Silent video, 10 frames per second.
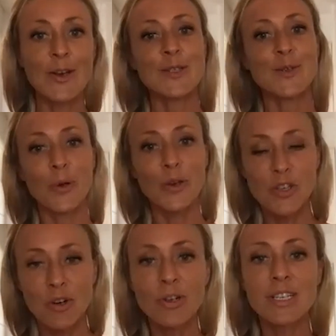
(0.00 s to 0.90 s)
So, what
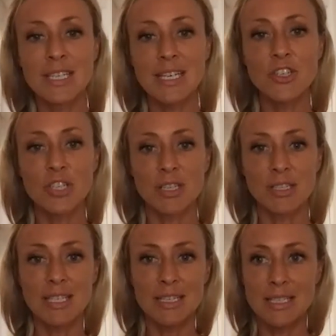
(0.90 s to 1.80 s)
yoga
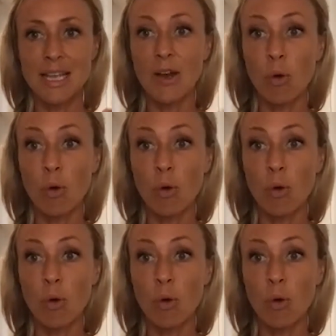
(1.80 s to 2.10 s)
teaches is that